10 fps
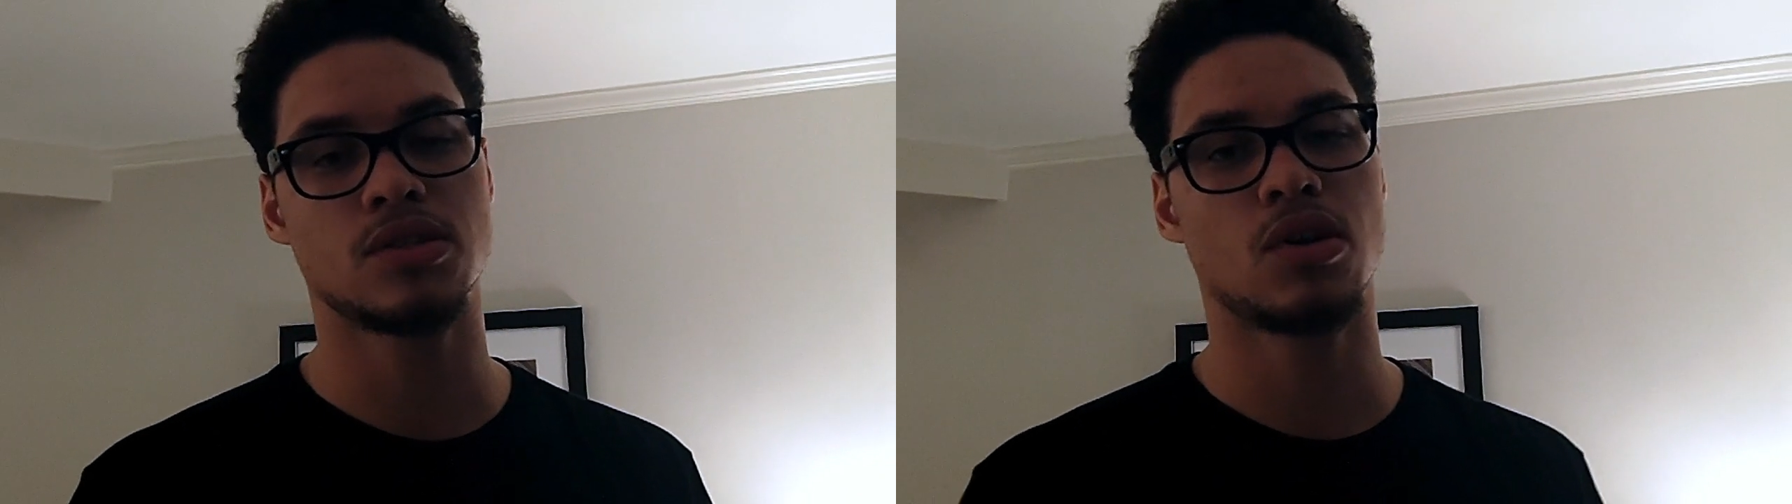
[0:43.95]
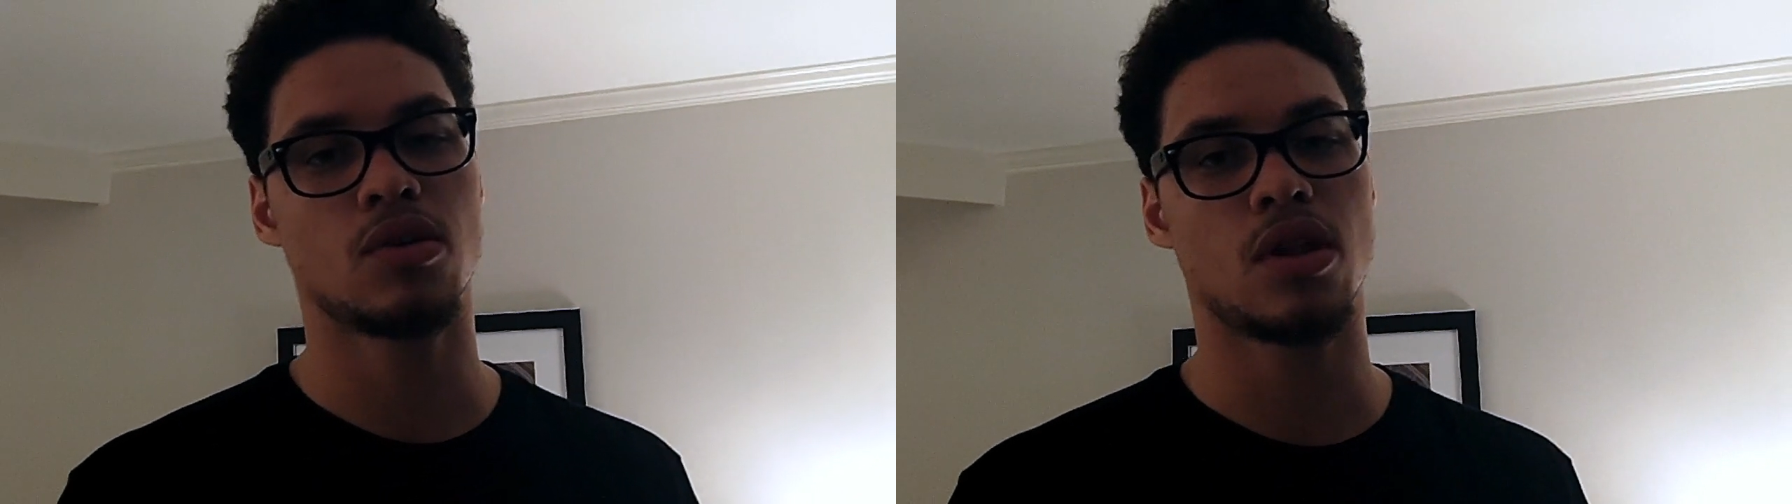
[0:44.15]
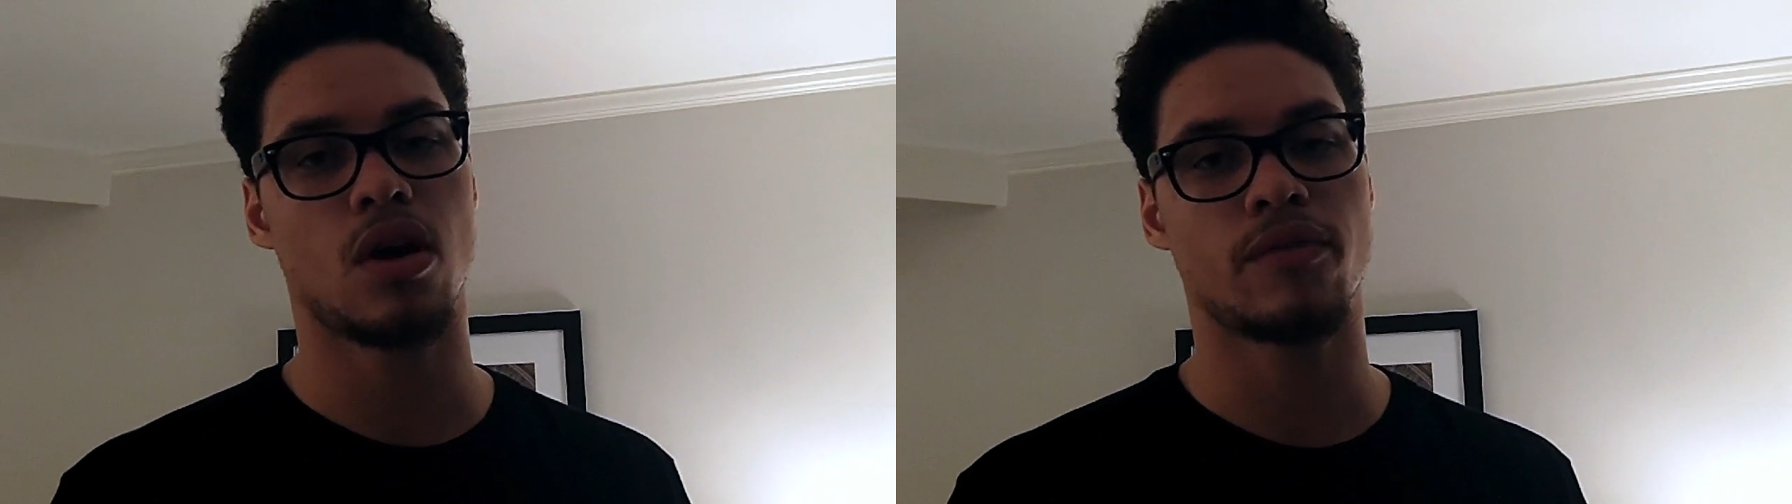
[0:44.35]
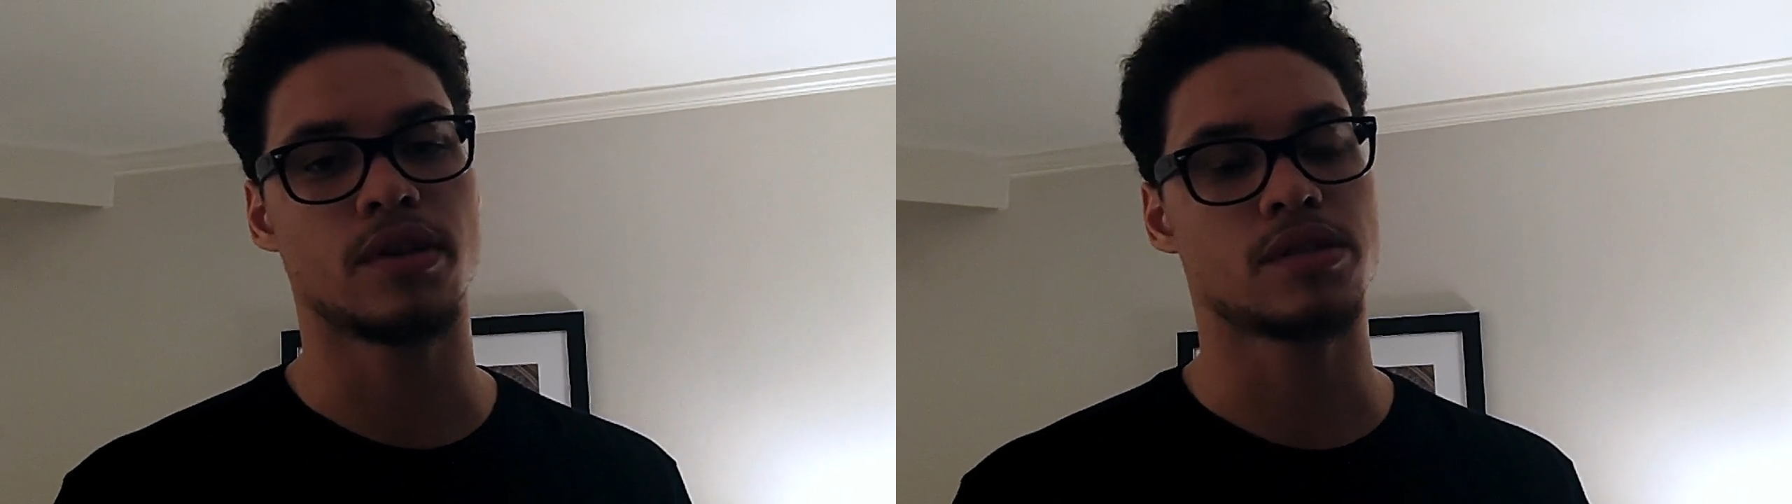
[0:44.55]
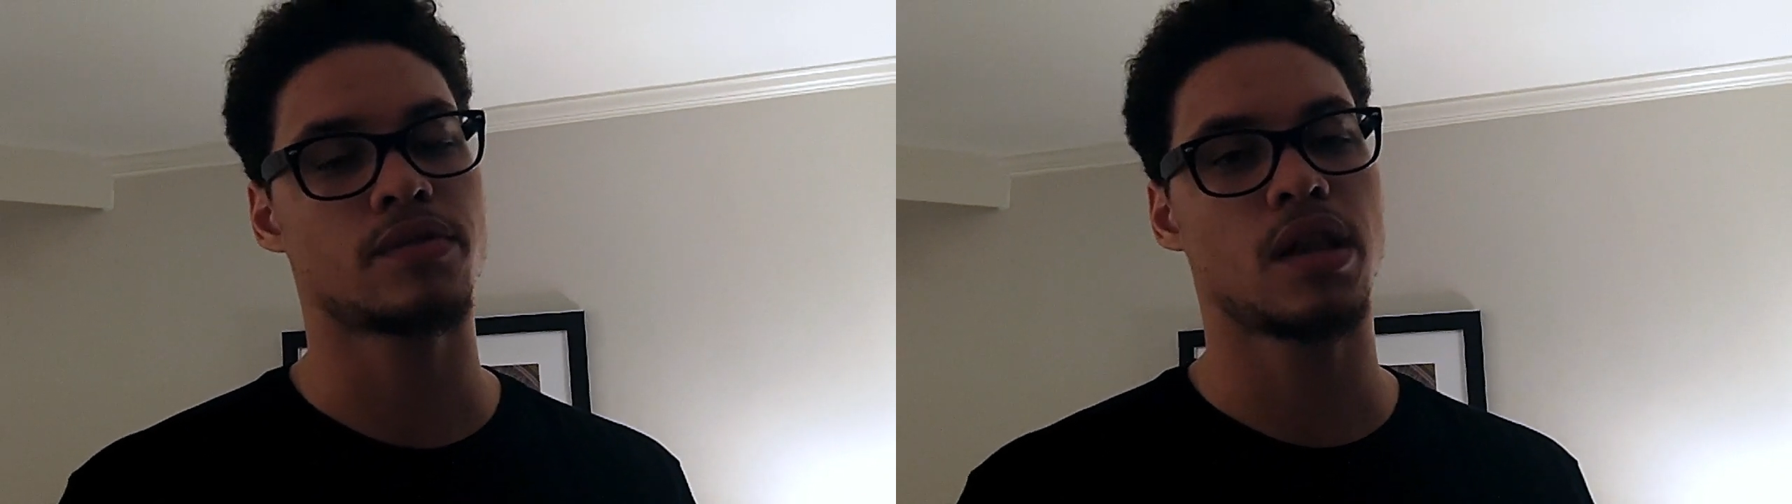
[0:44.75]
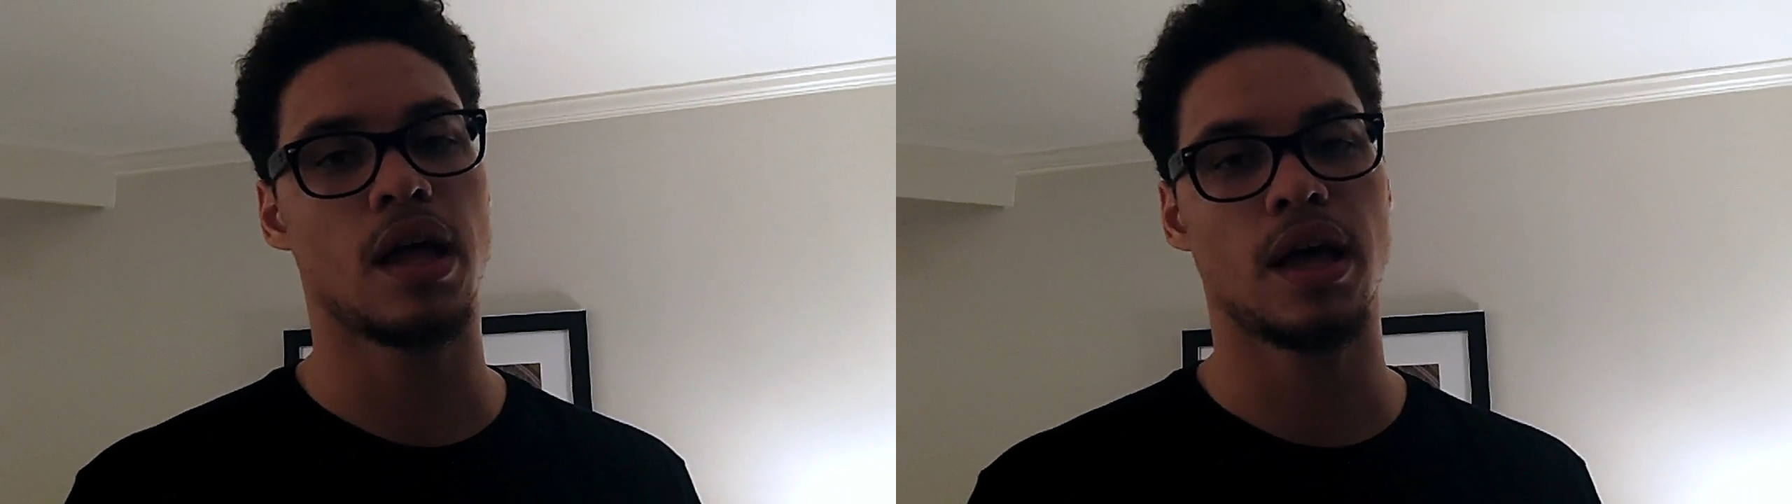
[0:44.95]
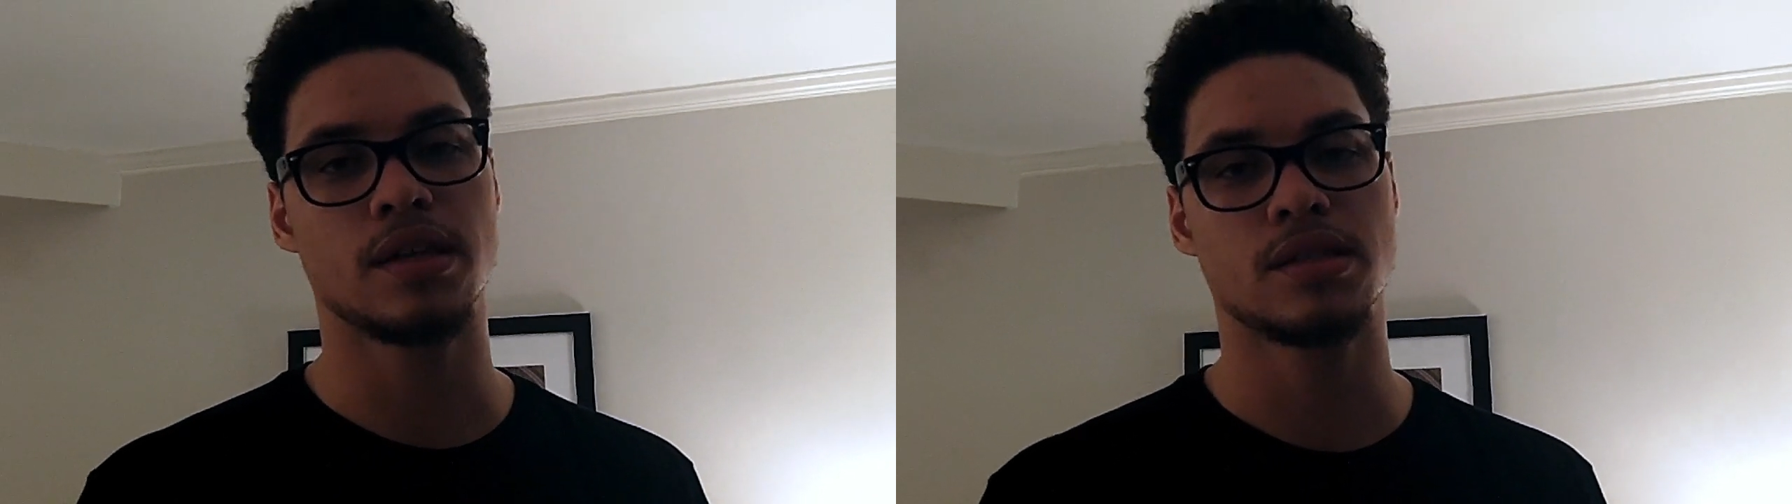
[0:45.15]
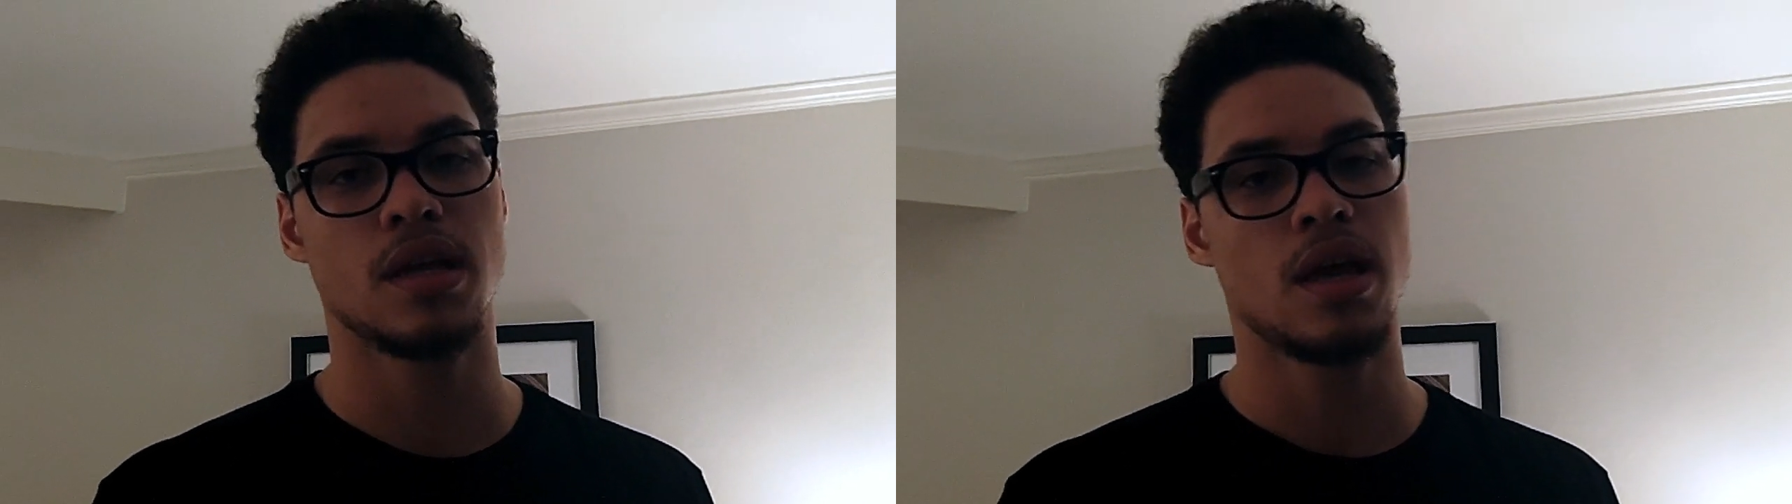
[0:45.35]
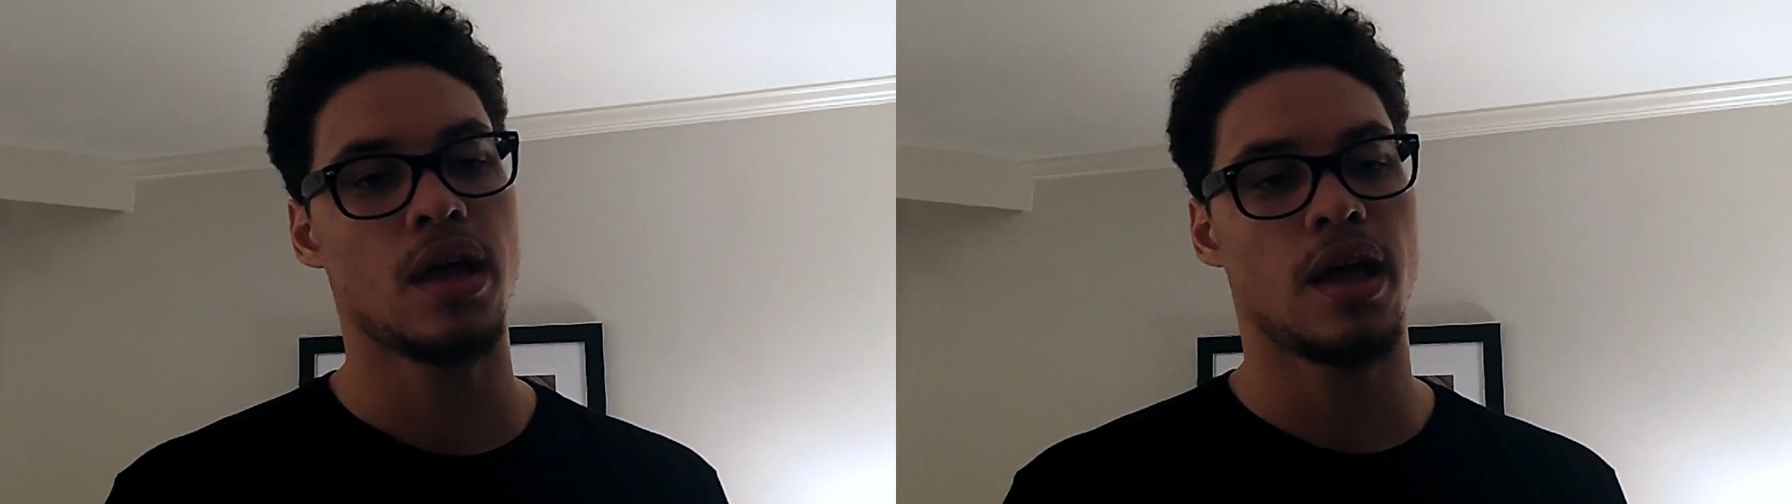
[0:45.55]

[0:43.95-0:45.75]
go to the offensive glass,